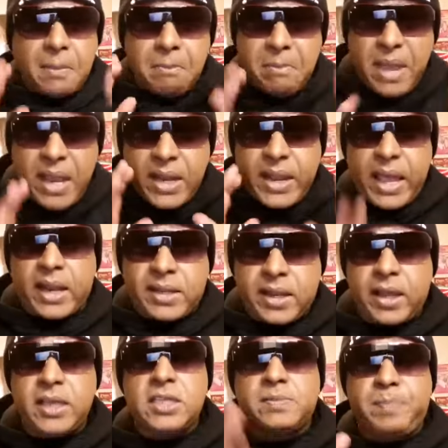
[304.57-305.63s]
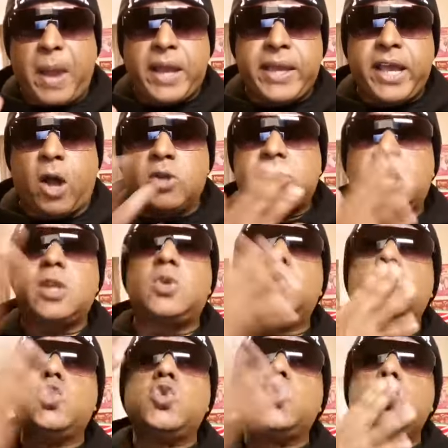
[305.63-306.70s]
the main actor is parking outside.
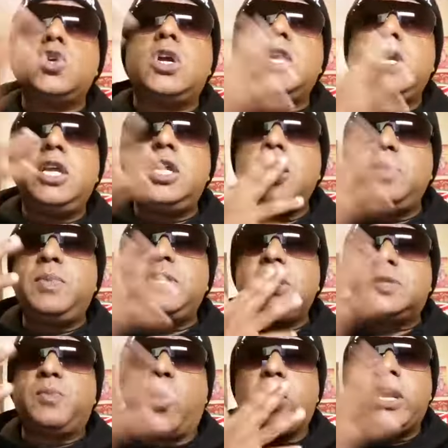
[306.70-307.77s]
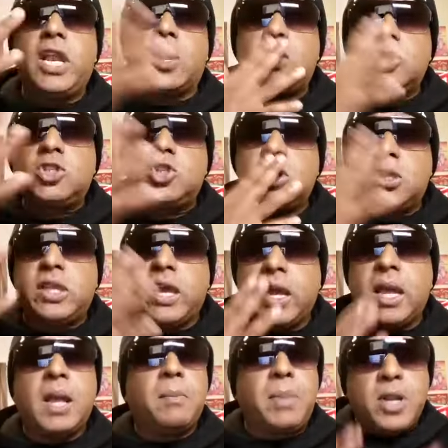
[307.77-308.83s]
He's busy smoking like one chut
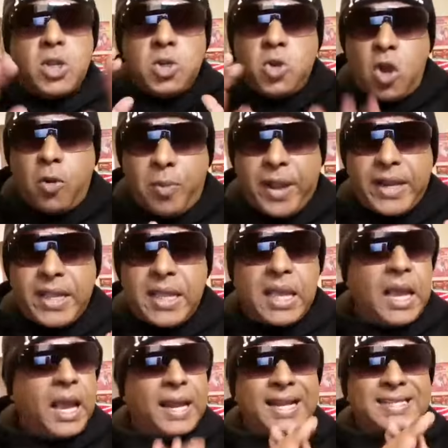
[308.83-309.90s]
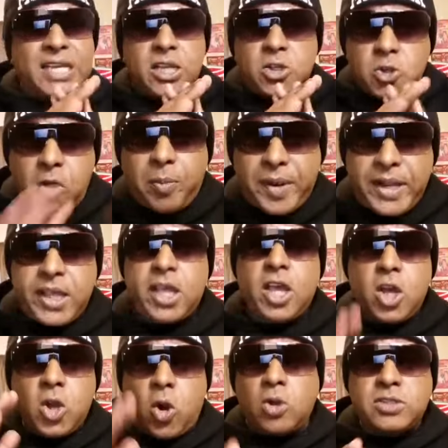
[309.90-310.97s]
there. But nobody, and I say nobody,
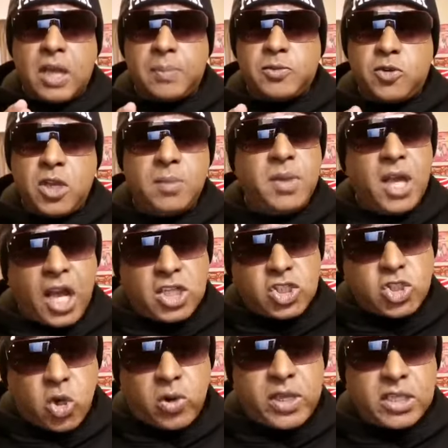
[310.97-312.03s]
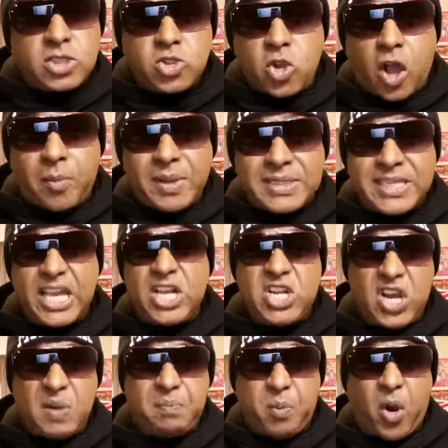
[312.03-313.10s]
goes up to him and stroke his knob and say,
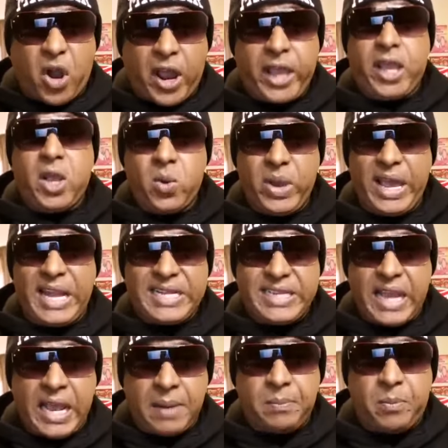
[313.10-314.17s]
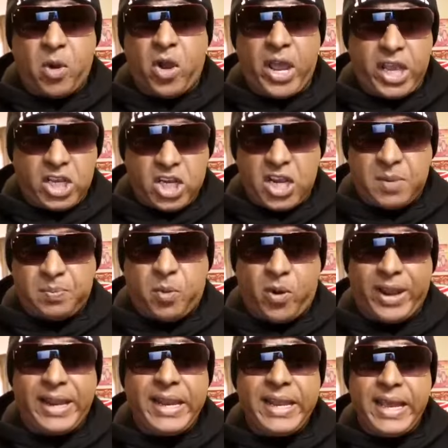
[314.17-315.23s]
good boy, well done, boy, good
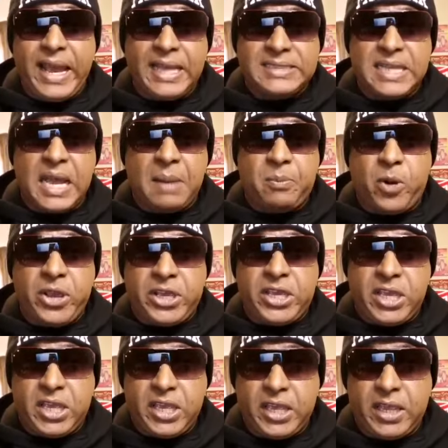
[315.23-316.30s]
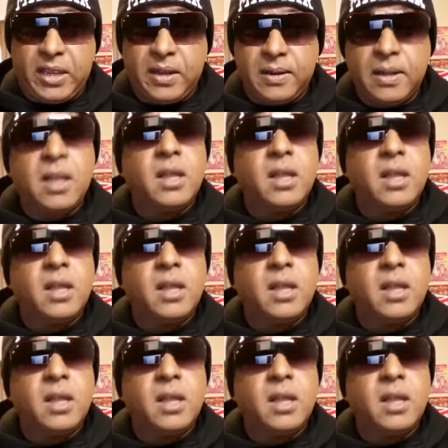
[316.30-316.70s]
boy. Here's a boyki.